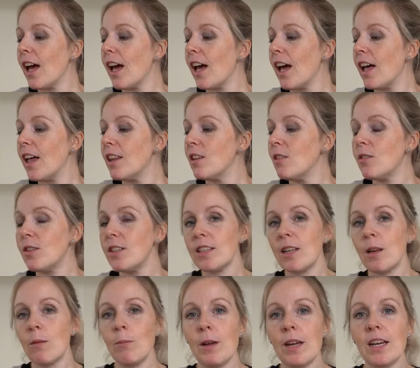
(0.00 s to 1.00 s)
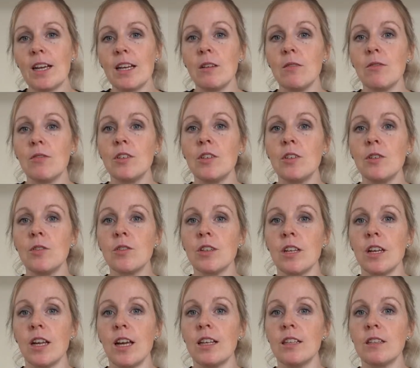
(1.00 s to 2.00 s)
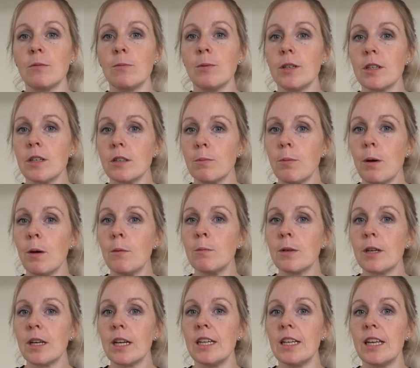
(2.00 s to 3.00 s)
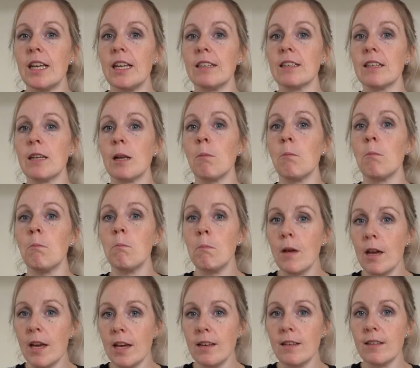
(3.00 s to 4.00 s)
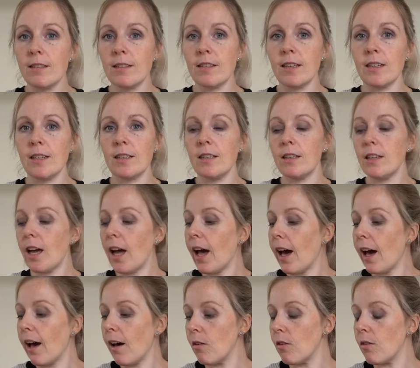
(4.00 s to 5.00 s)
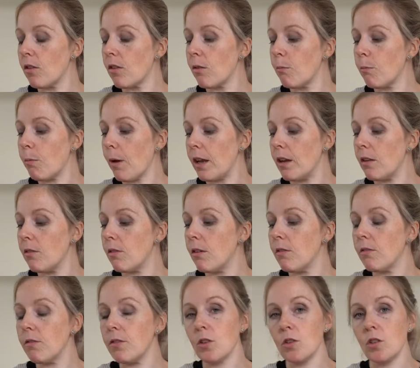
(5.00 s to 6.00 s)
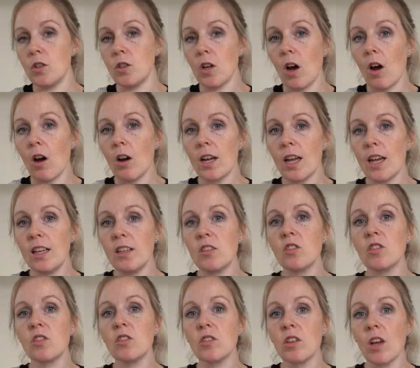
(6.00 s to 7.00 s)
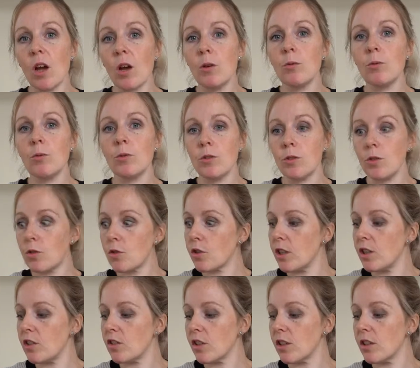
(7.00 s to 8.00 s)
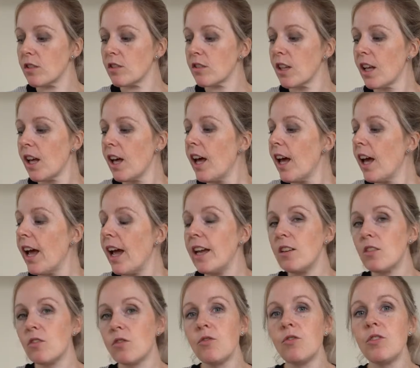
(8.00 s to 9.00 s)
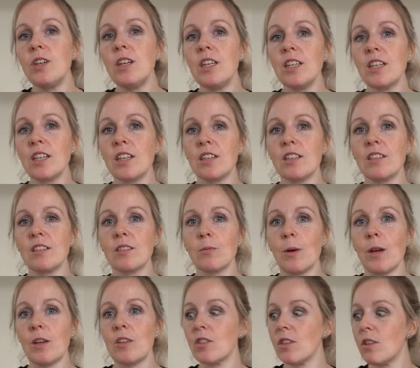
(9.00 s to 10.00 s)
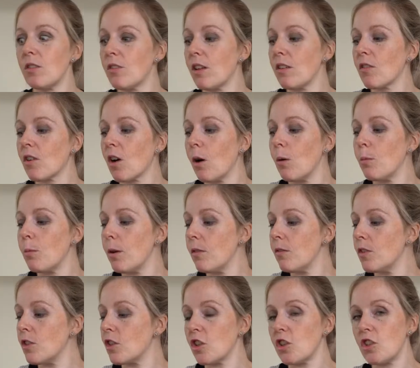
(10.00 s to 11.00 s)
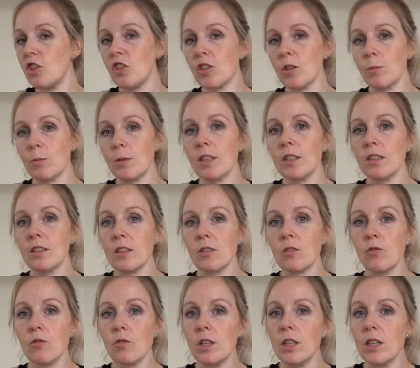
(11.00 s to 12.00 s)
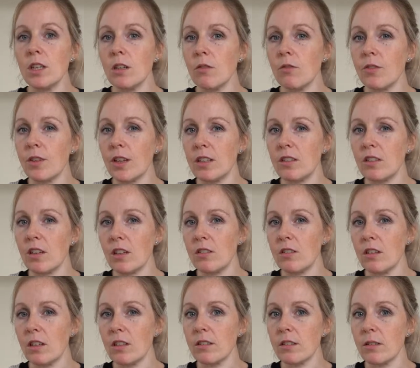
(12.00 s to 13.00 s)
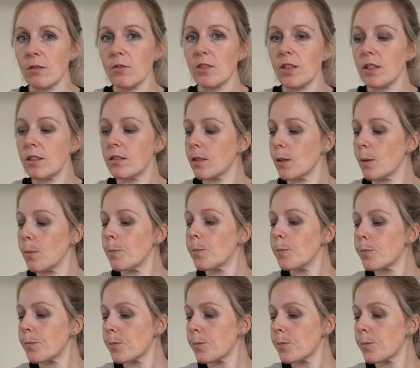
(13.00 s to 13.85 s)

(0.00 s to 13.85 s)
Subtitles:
The reason I'm making it for Newton is because pumpkin is an amazing health benefit for your dog. It's so nutritious. It's really good, especially if they've got a bit of a dodgy tummy, because it's really good for their digestive system.